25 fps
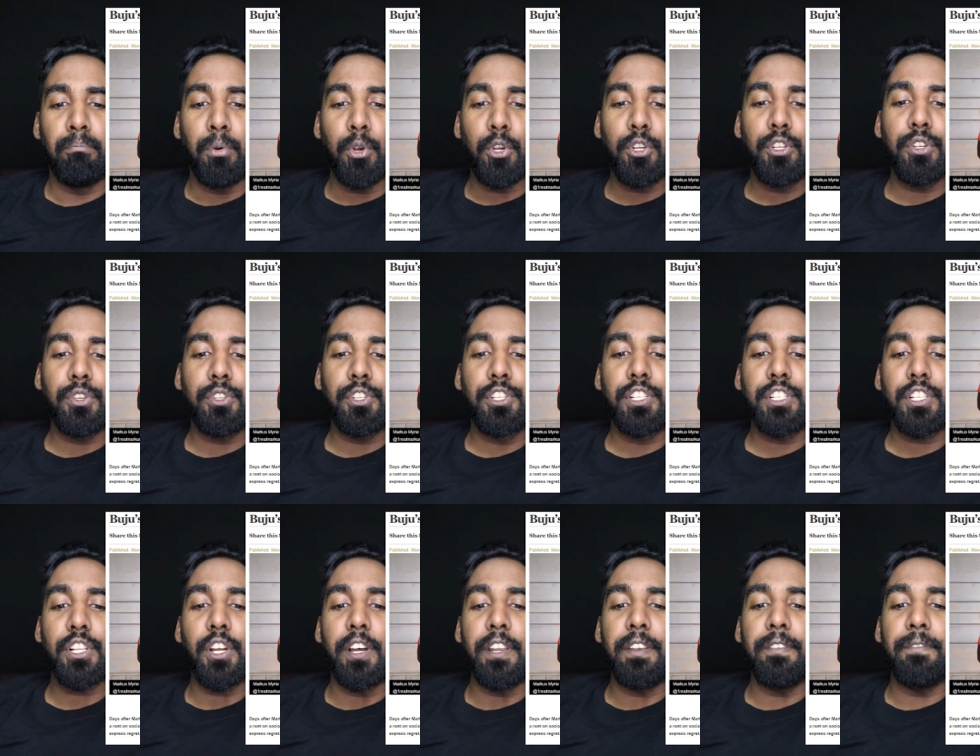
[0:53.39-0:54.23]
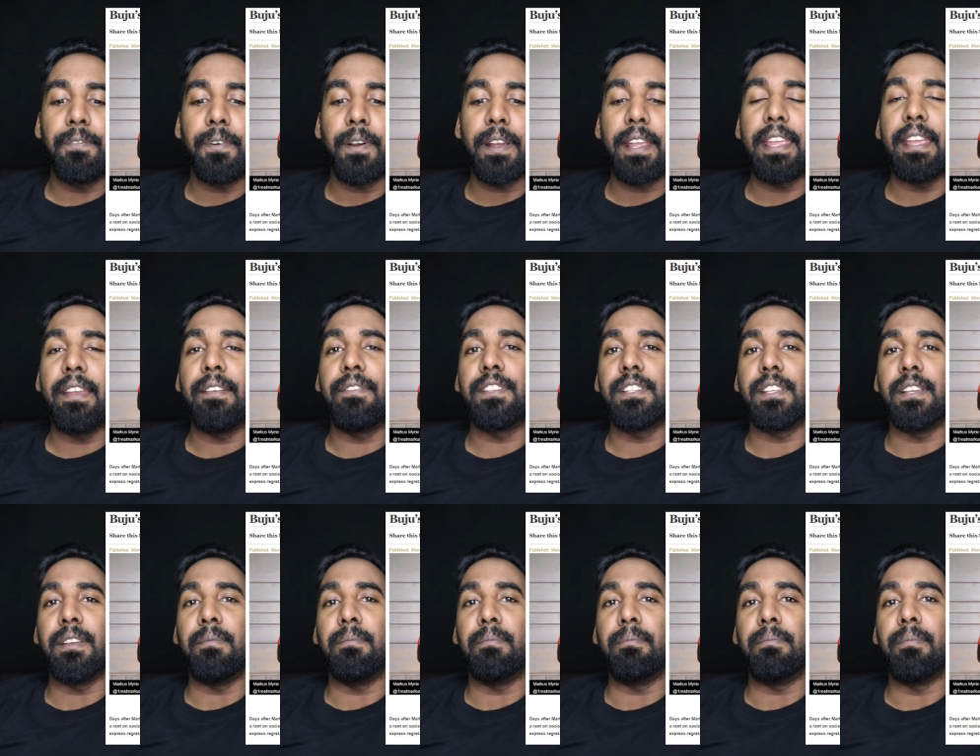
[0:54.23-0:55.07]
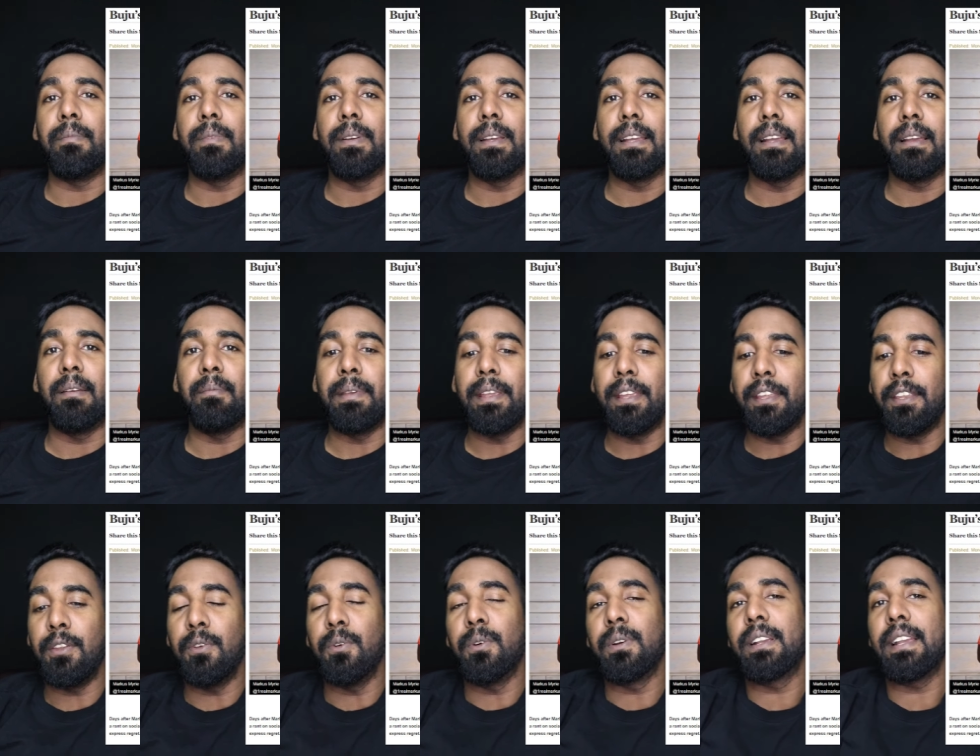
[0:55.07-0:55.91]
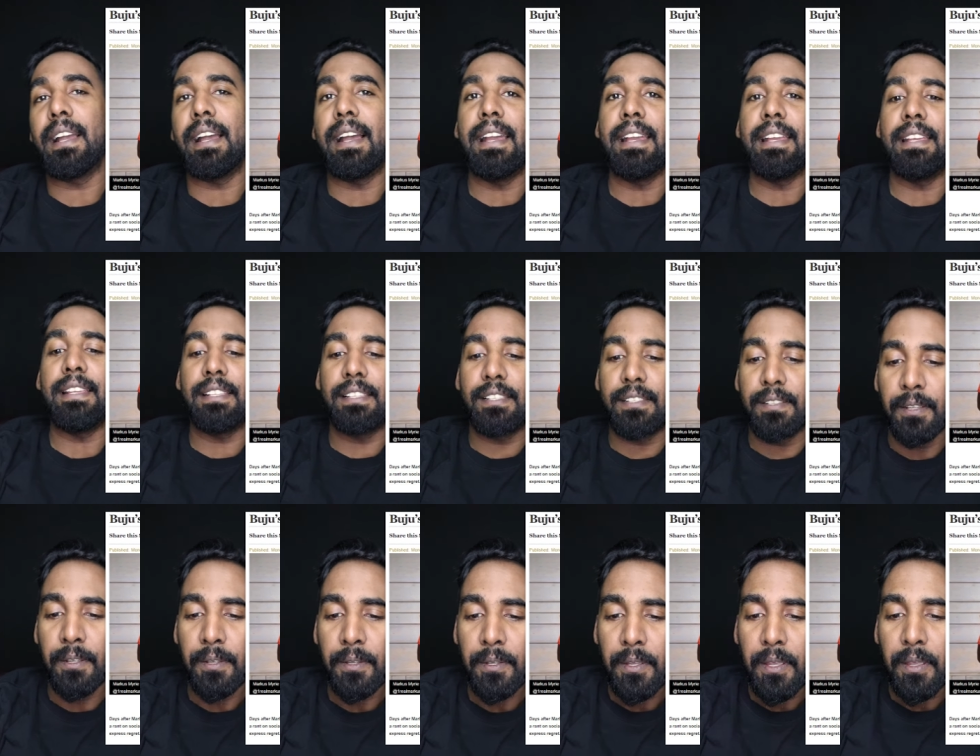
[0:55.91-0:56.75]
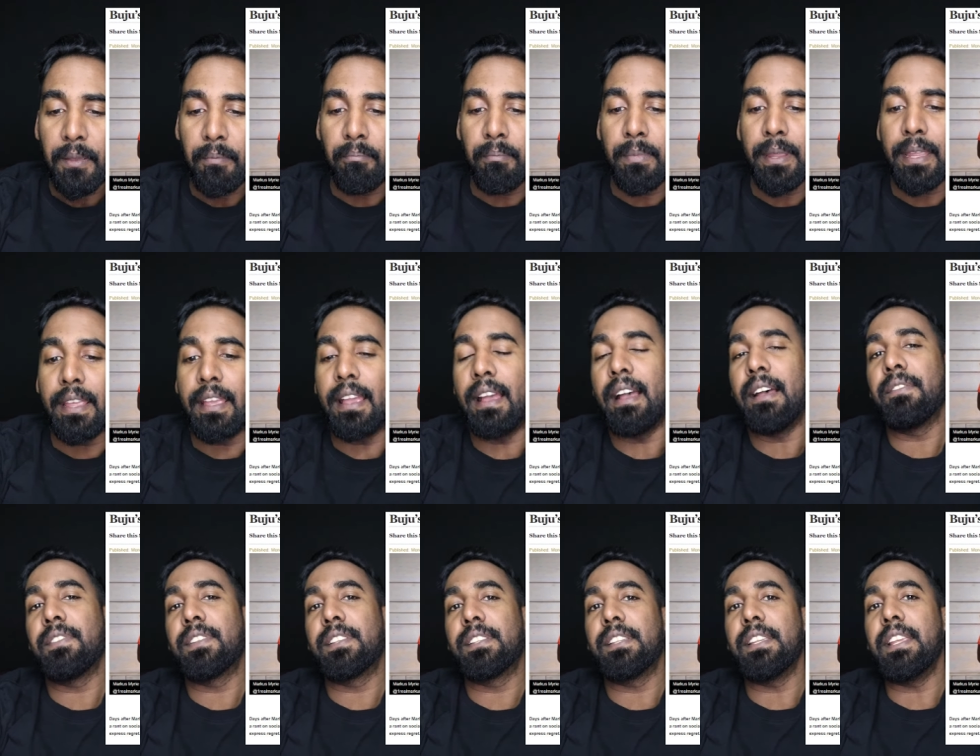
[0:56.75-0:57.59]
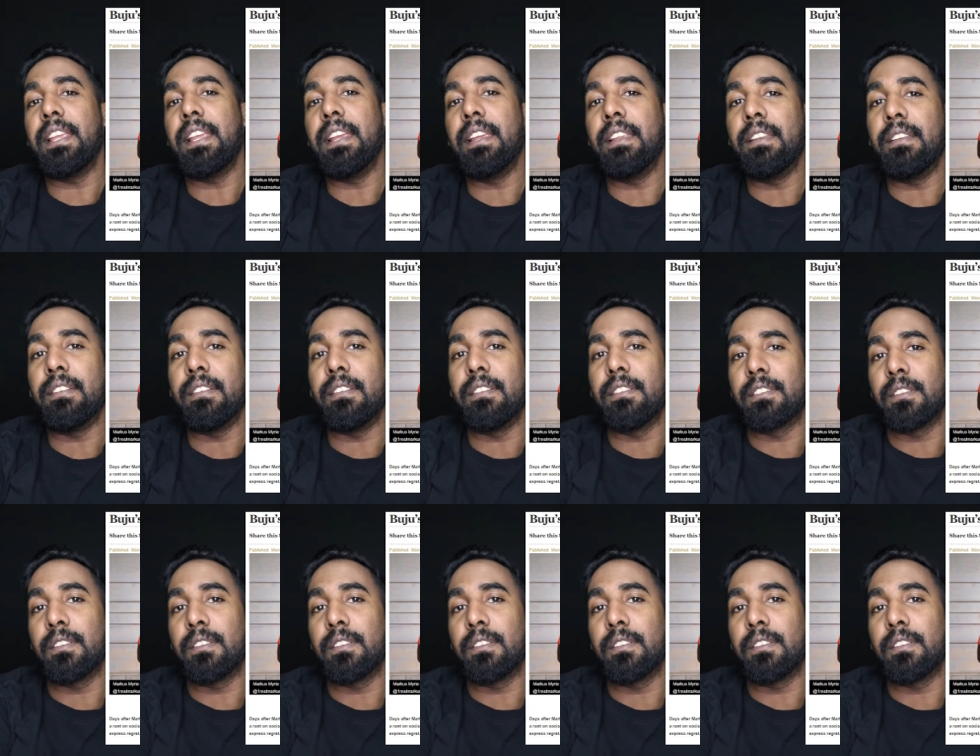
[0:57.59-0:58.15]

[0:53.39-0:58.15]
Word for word: Buju's son forgives him. I mean, you guys may have seen